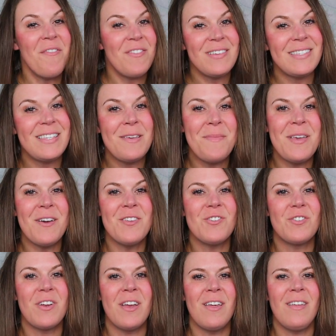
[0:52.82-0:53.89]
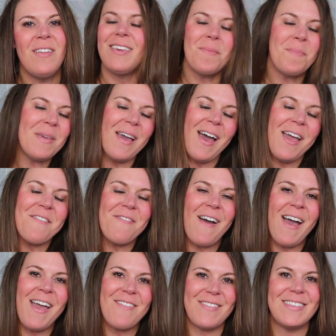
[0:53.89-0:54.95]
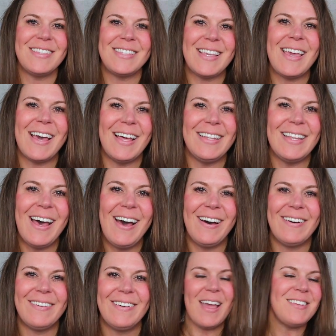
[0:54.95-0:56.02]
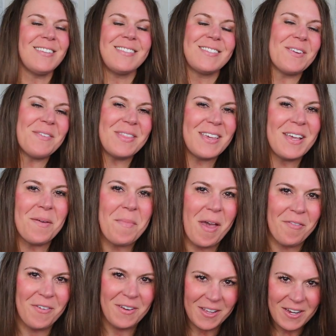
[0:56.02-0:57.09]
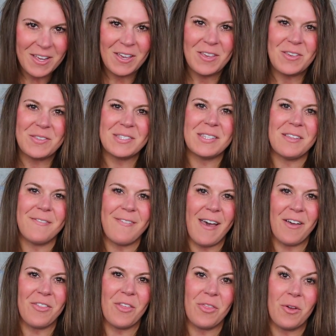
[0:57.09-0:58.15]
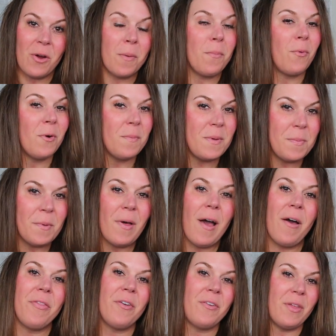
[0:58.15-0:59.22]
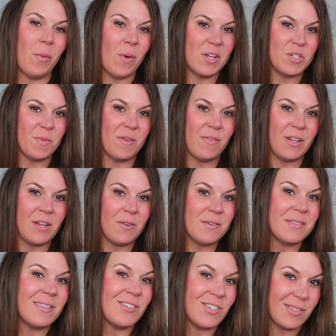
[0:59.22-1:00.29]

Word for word: ever see me on trail, give me a high five and say hello. I just don't think I'm ever going to get used to the fact that there are more people out there that watch my videos than